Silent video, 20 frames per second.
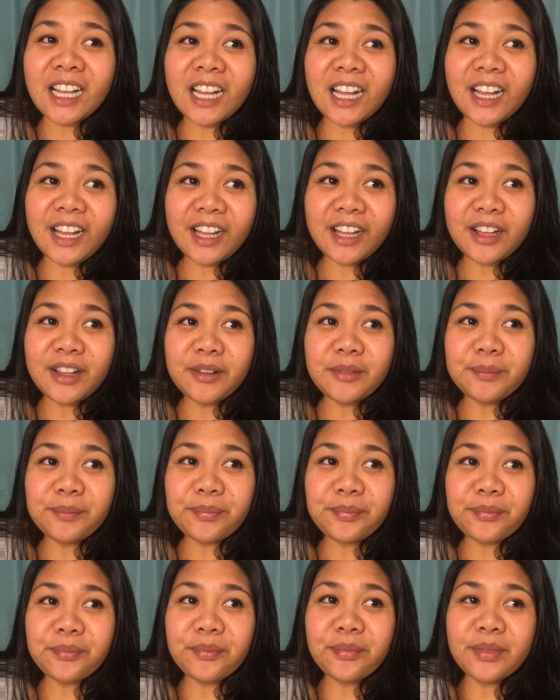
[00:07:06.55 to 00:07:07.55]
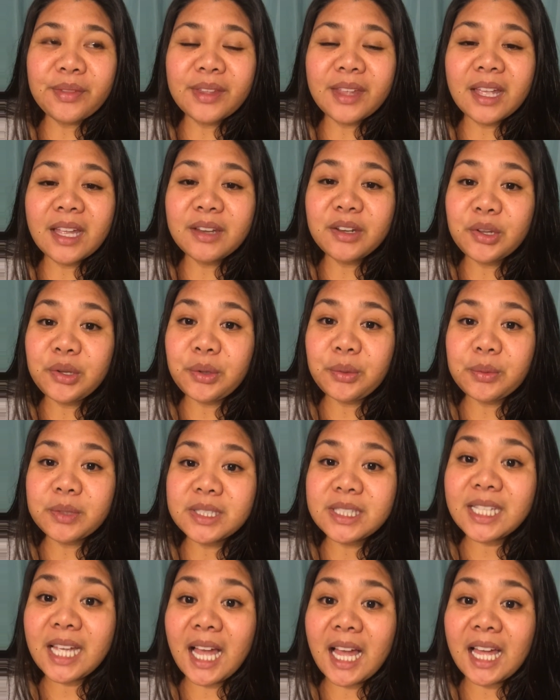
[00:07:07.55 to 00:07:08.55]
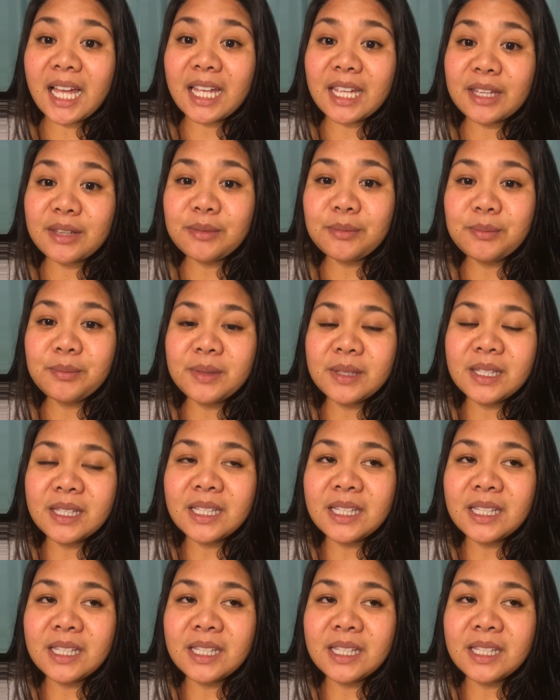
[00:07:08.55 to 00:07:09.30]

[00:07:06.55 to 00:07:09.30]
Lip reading: I don't know what time.